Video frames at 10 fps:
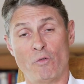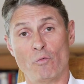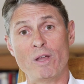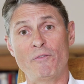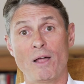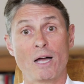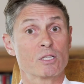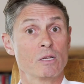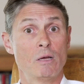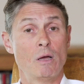
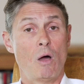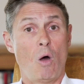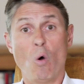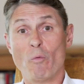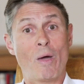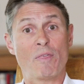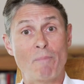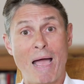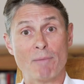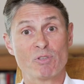reflux, or whether
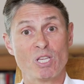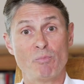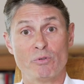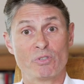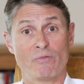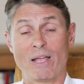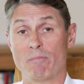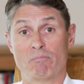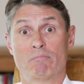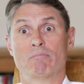perhaps SIBO is
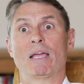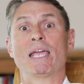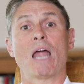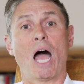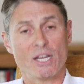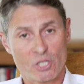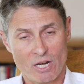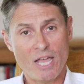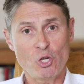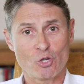developed in
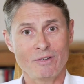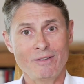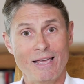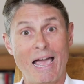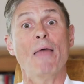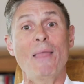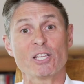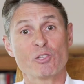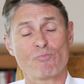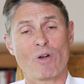isolation, and
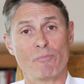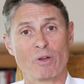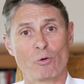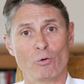that's the primary